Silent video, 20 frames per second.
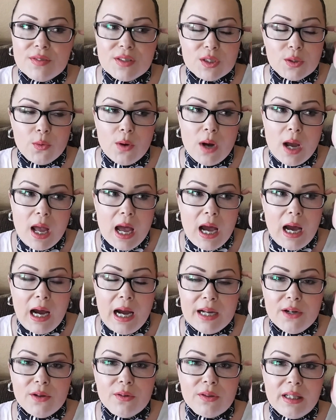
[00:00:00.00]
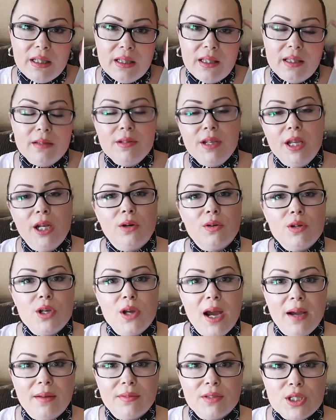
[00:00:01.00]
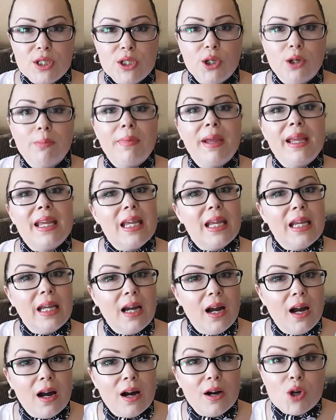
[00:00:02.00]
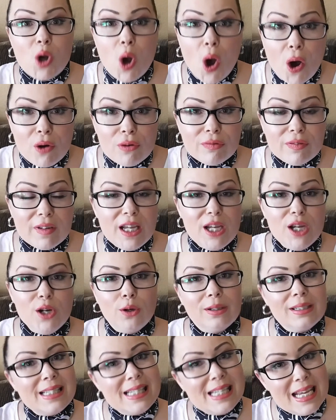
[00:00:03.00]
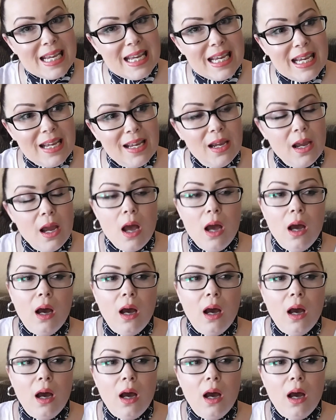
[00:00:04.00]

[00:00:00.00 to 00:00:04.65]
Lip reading: So I know that, you have to start making coffee or tea